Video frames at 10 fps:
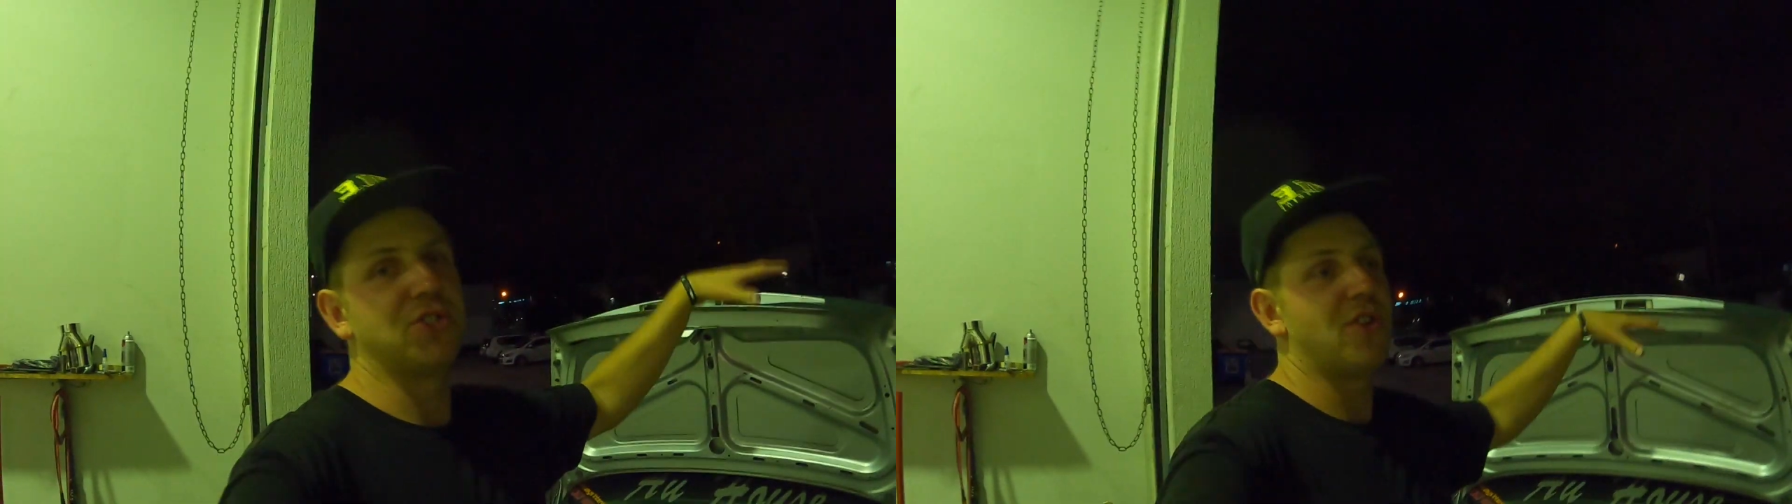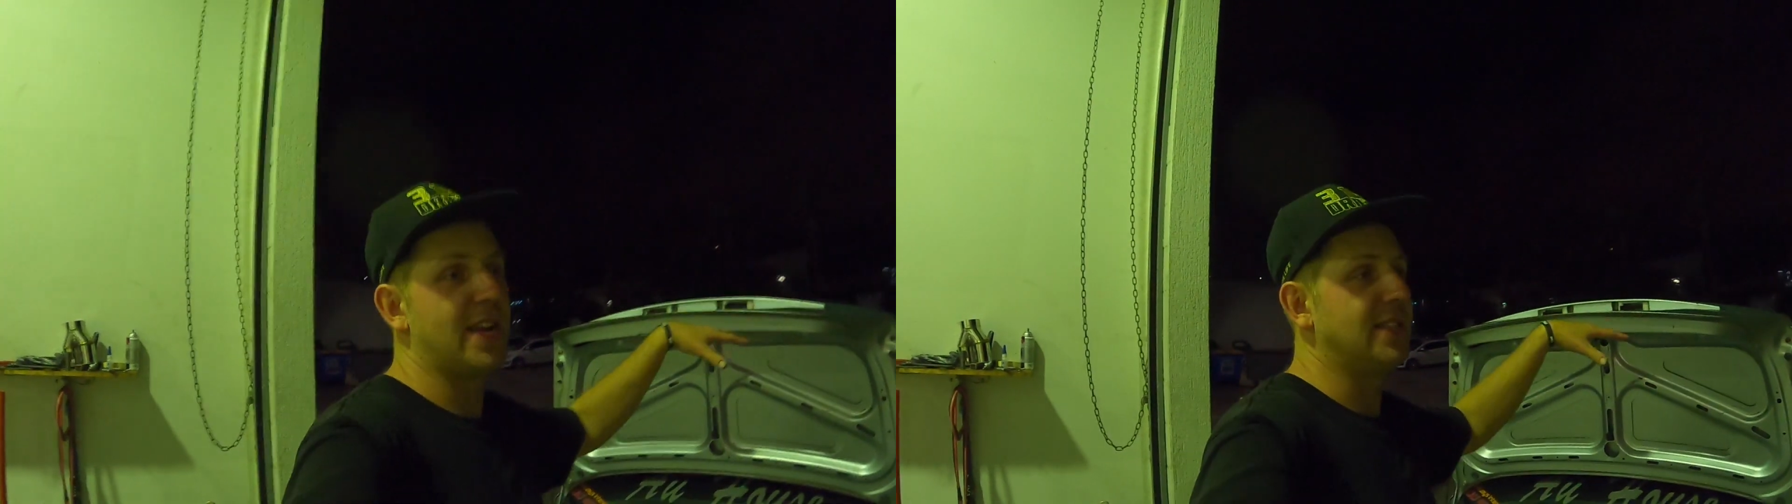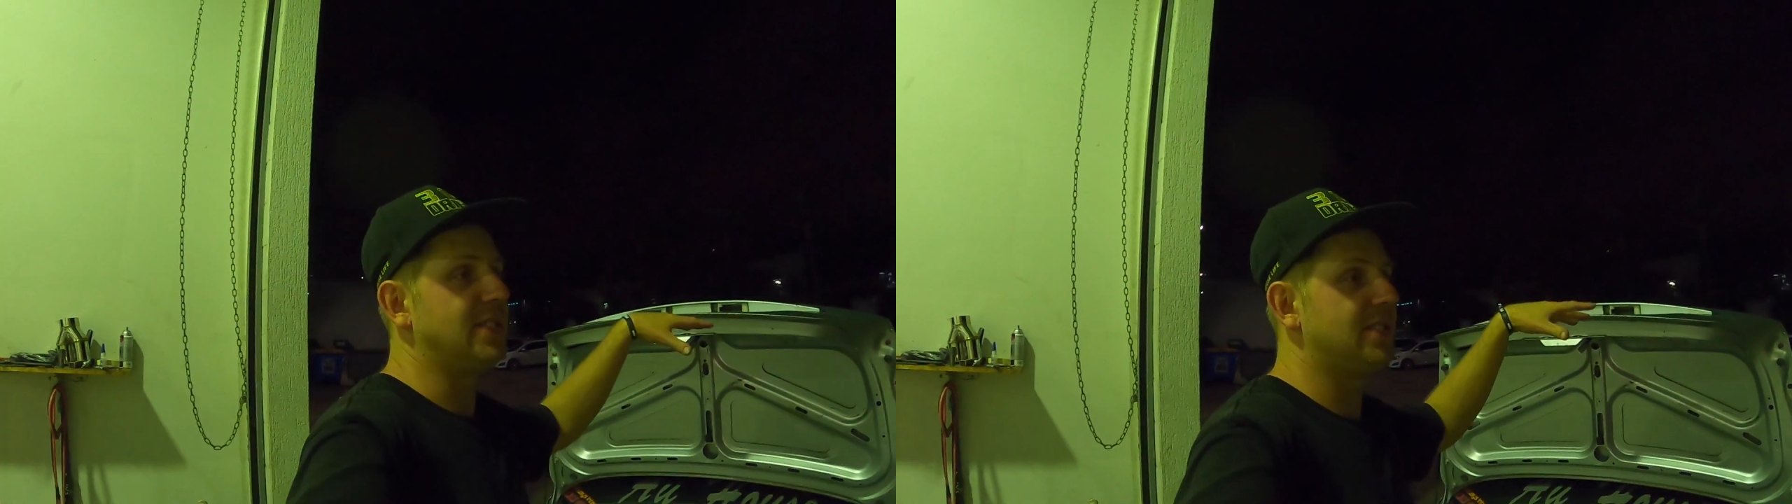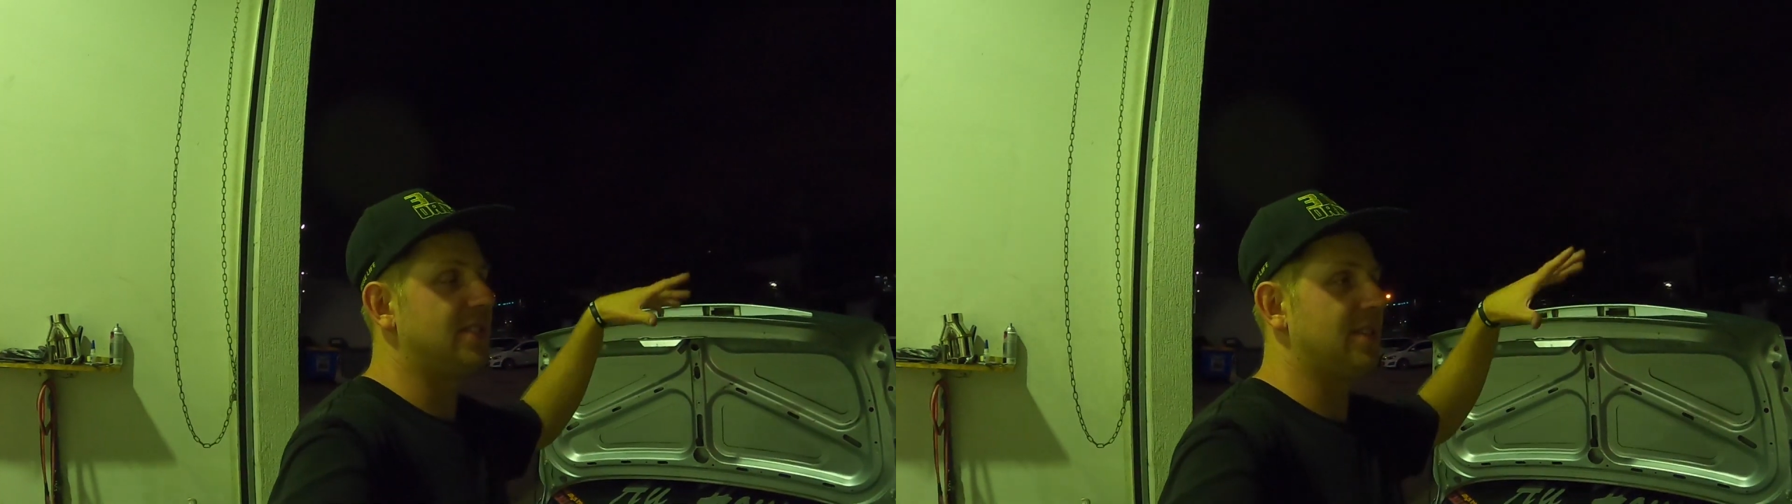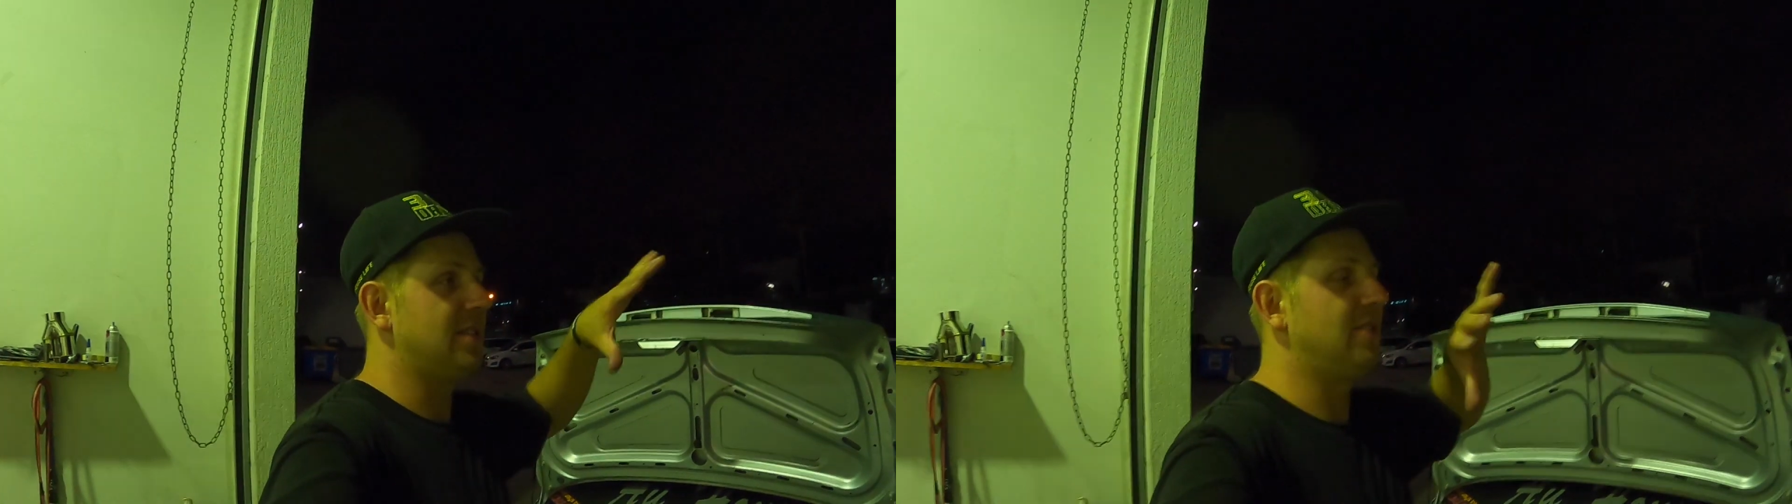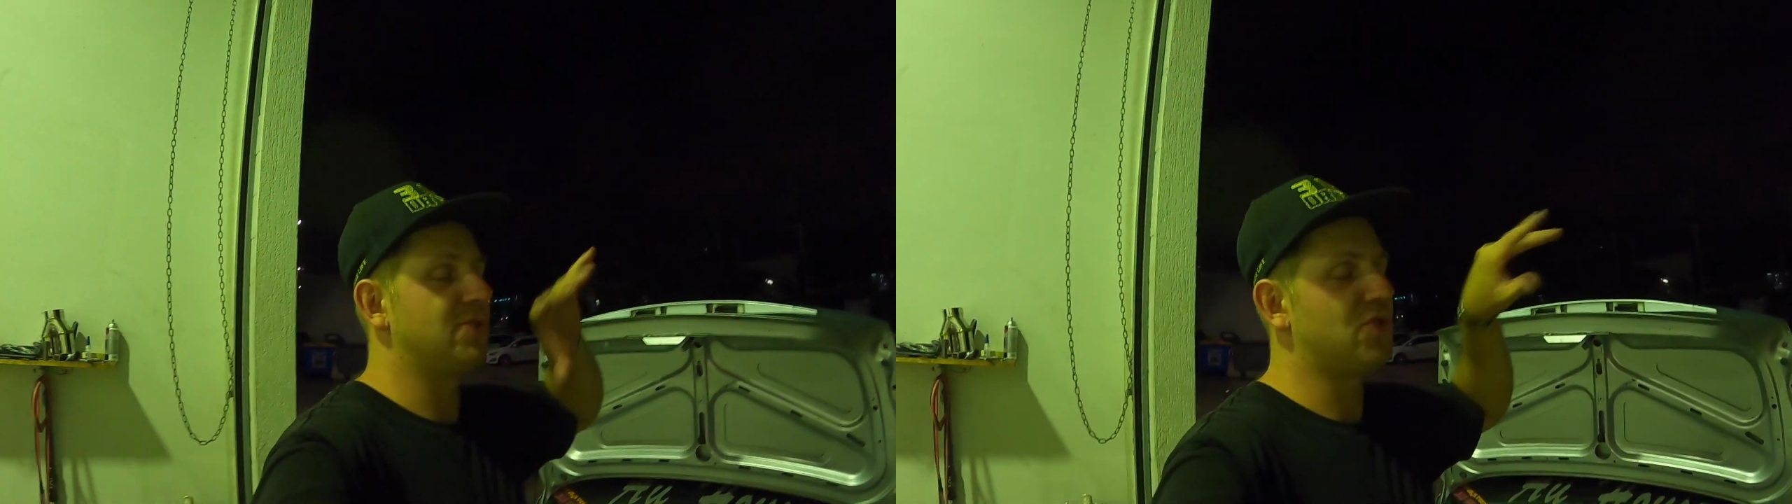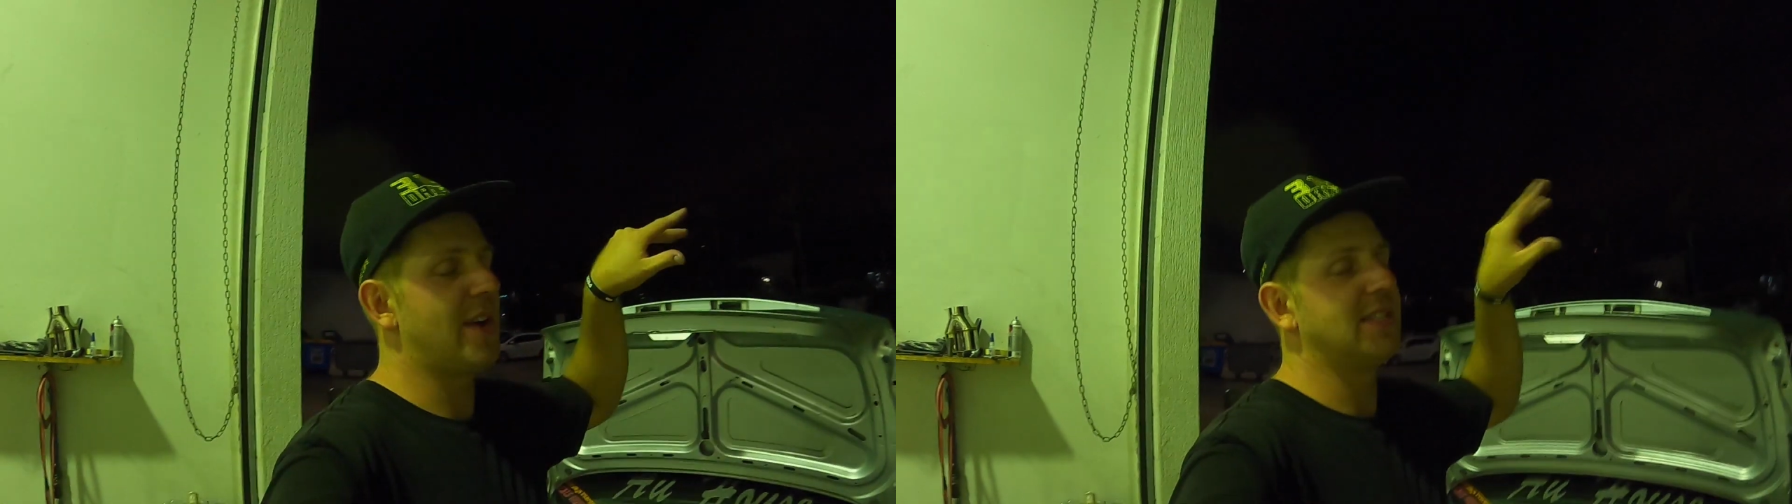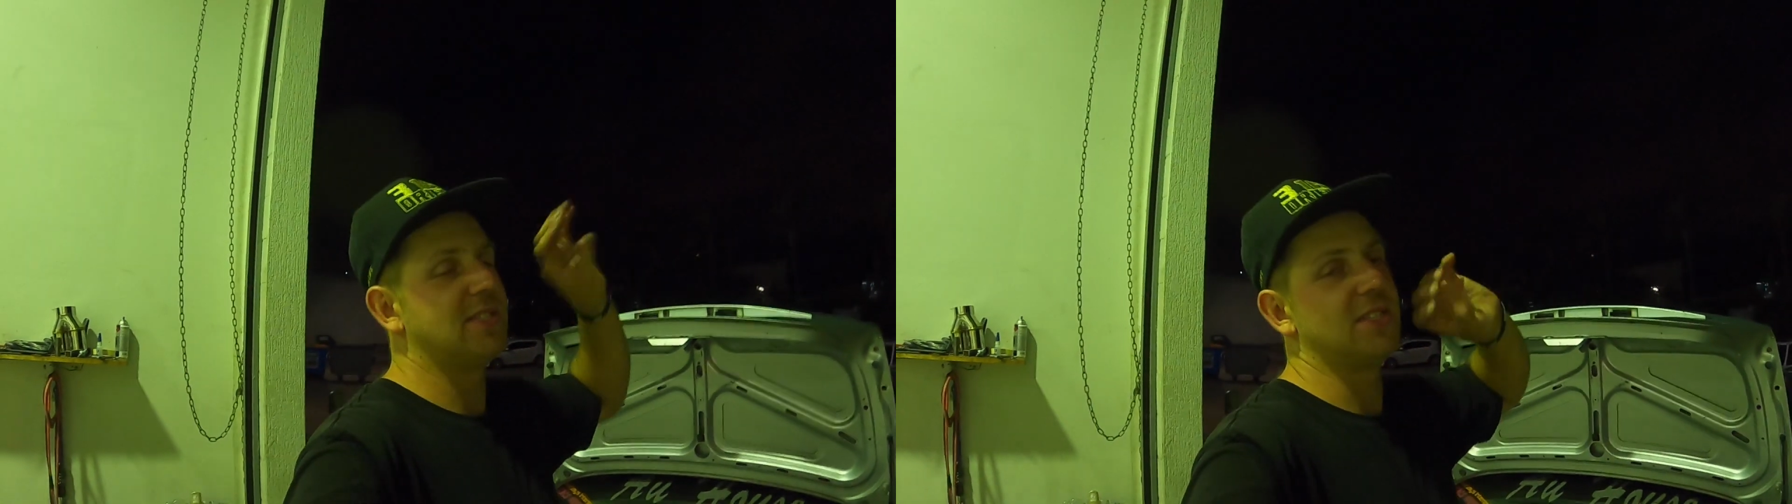
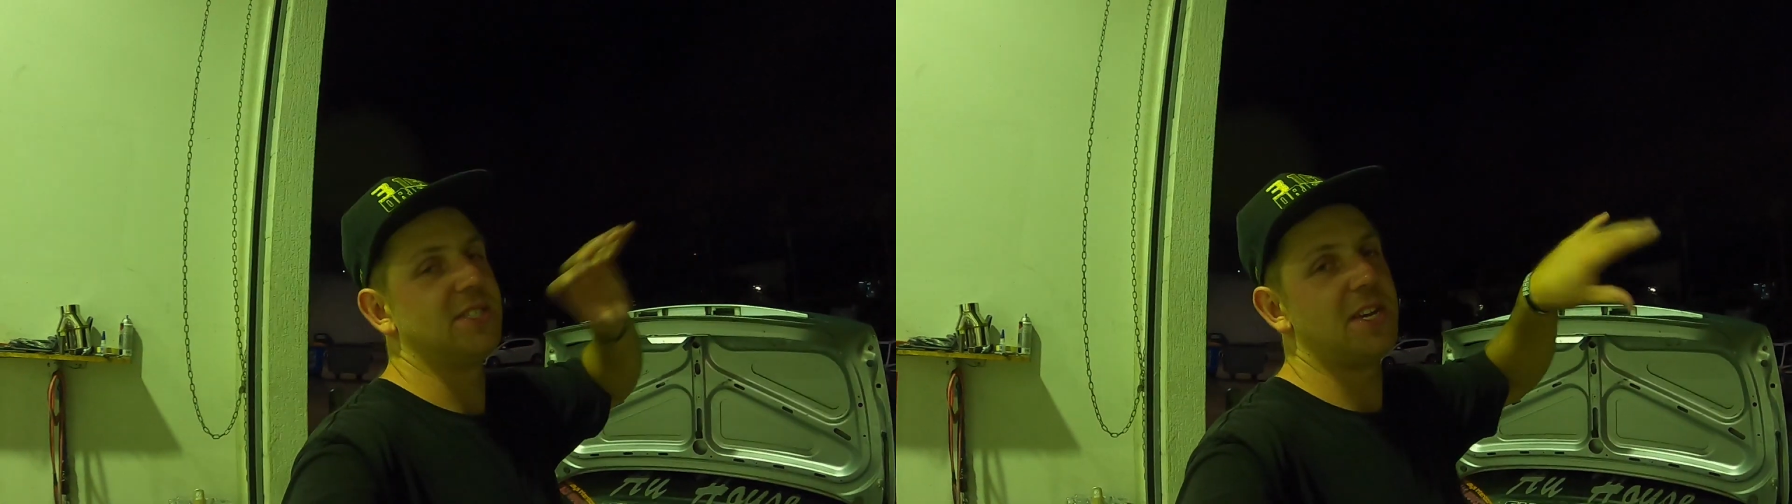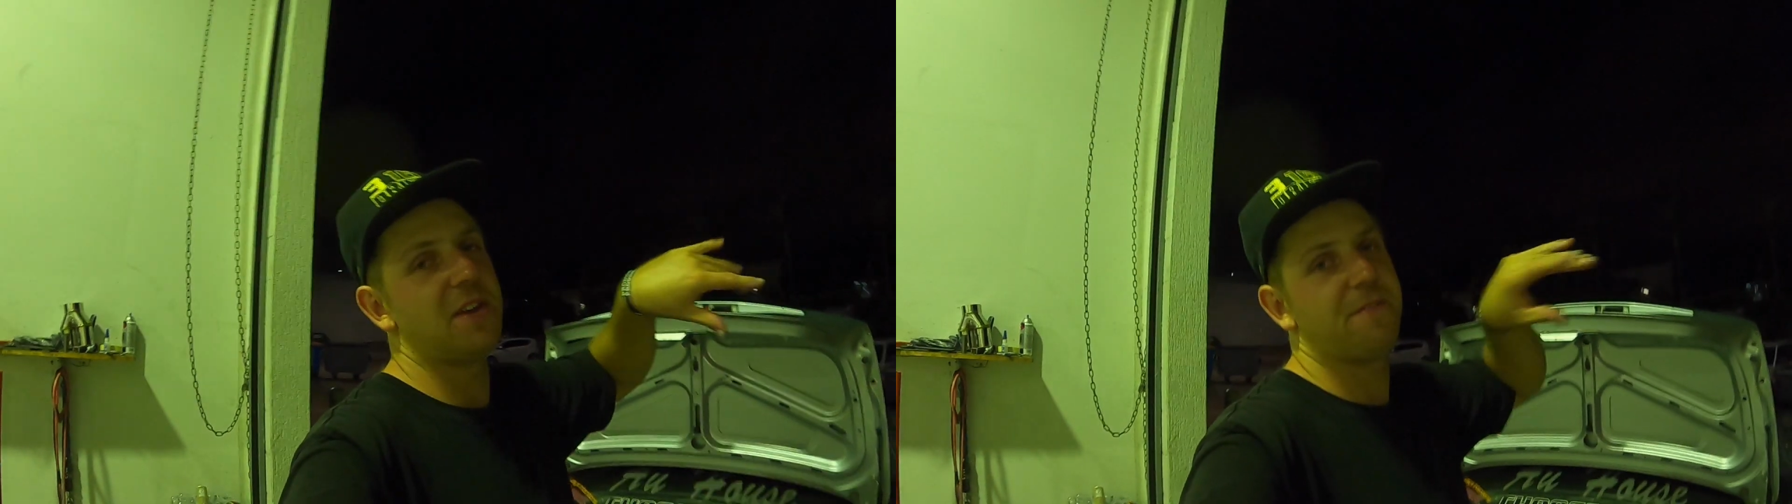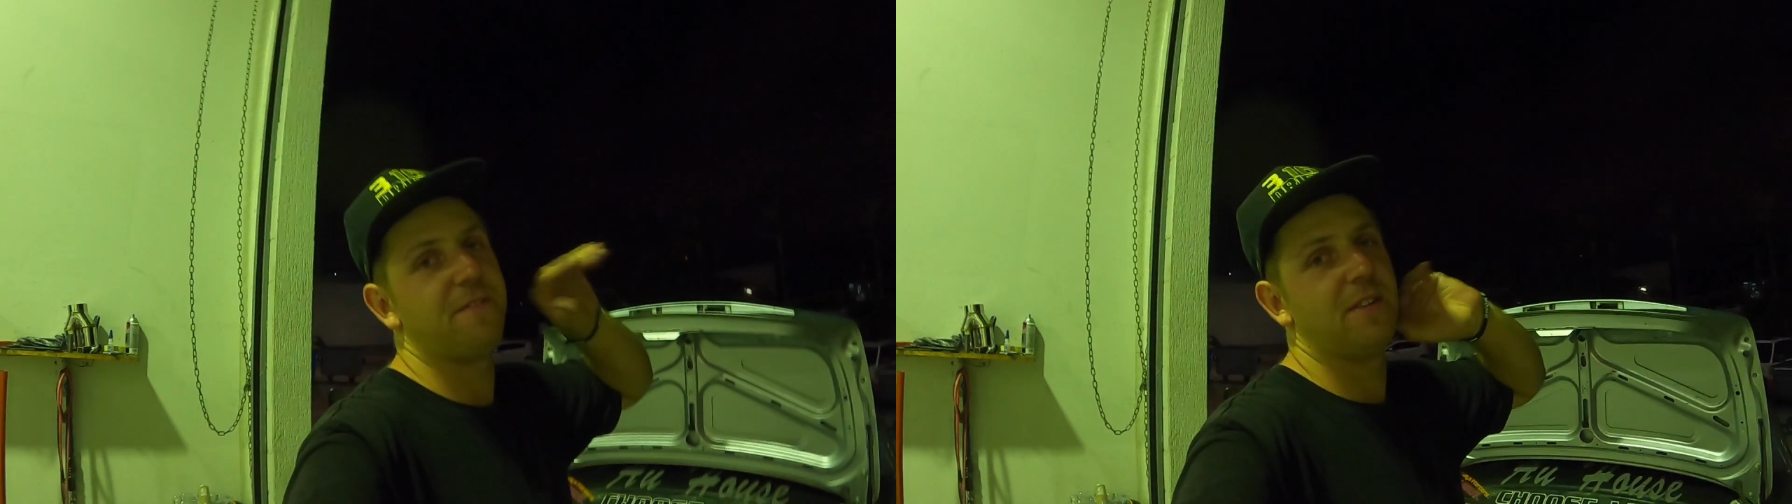the diff